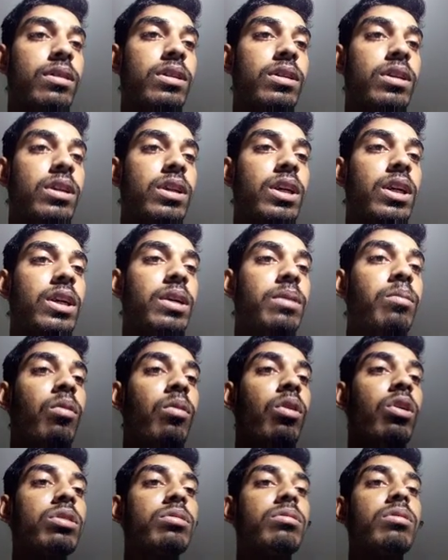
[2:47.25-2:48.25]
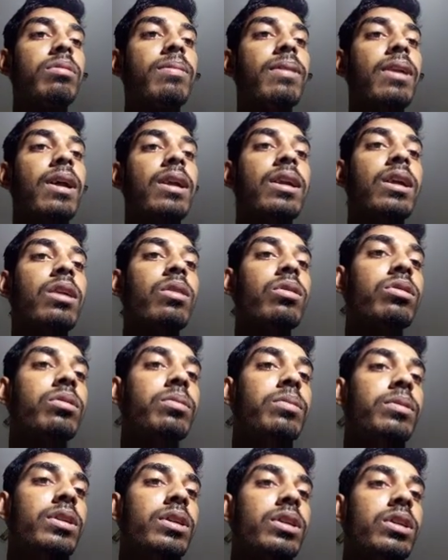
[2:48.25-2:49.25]
it must be planar, which
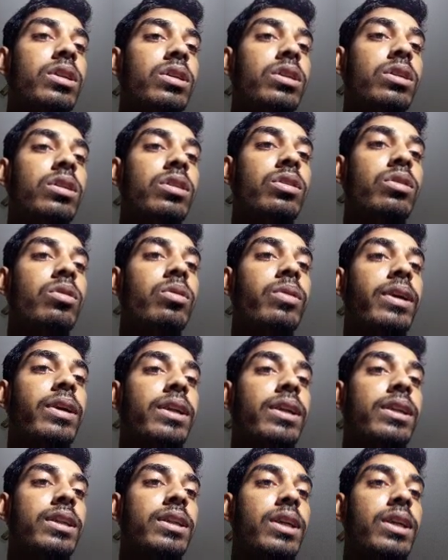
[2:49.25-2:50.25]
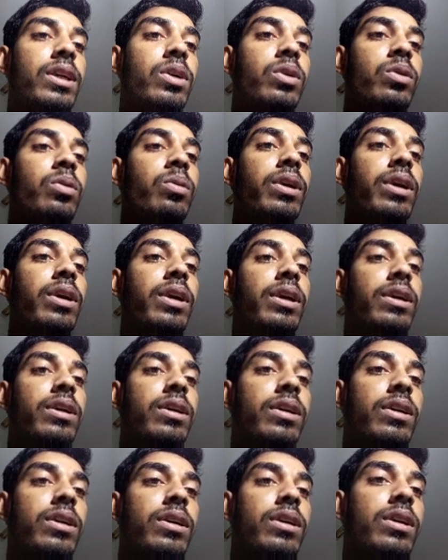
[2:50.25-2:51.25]
means we can say 2D.
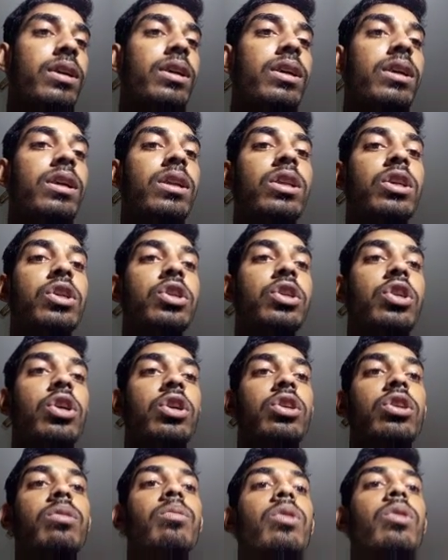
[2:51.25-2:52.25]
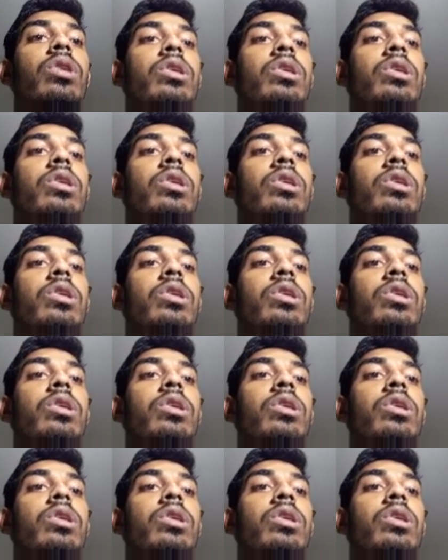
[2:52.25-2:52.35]
The structure must be